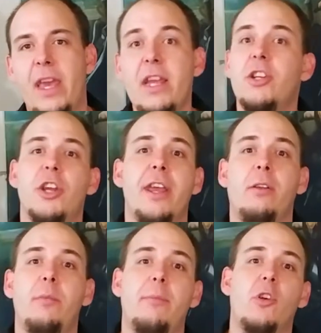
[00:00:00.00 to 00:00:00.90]

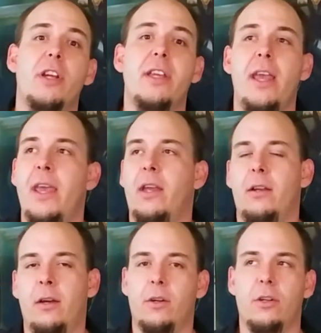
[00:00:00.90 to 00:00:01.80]
8-channel memory
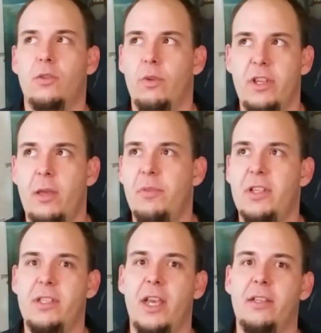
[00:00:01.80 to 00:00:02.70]
and 128
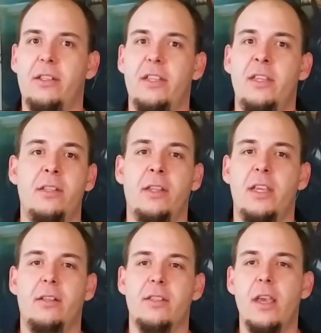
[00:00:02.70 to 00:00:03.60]
PCIe
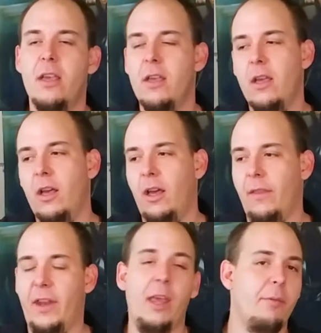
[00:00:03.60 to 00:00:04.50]
lanes
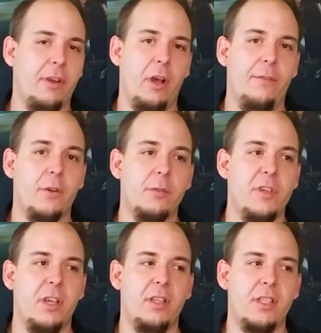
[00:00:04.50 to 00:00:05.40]
that EPYC offers,
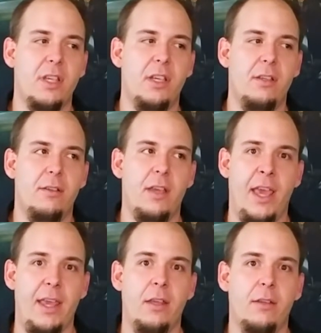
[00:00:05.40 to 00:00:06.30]
because
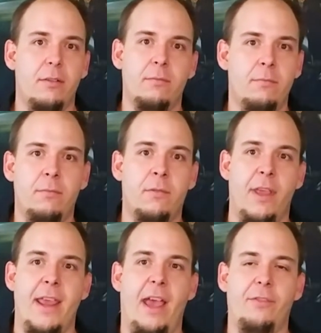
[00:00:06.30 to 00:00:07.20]
hey,
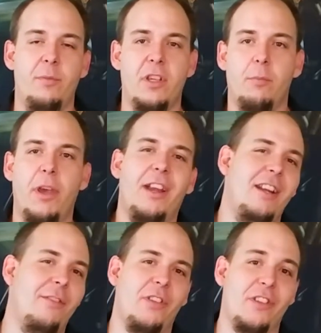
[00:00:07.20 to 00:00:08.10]
they have to be
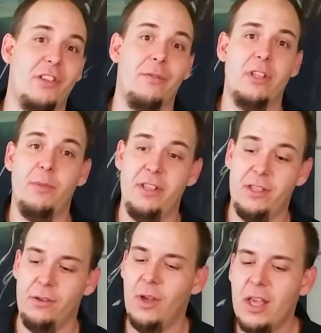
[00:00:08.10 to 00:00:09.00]
competitive in the server space
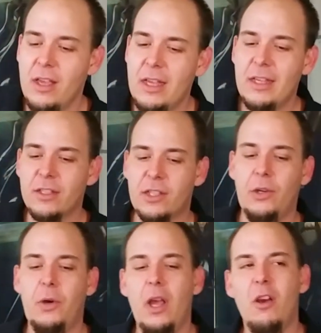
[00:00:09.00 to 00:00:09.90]
too.
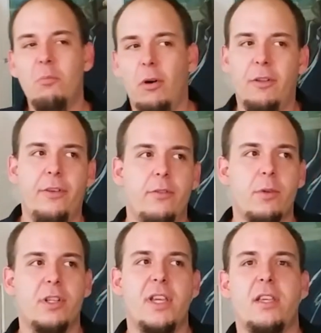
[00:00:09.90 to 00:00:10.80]
So both of
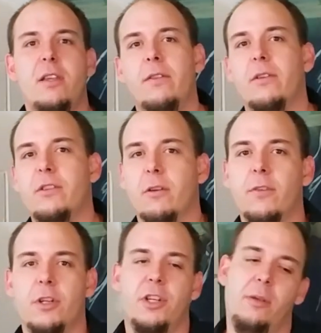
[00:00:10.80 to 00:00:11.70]
them are taking their
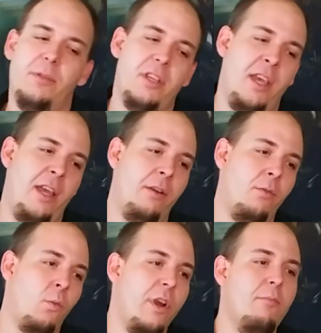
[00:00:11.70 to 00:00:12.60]
server chips and
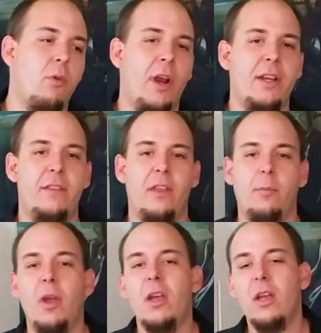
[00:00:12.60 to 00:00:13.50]
rebranding them,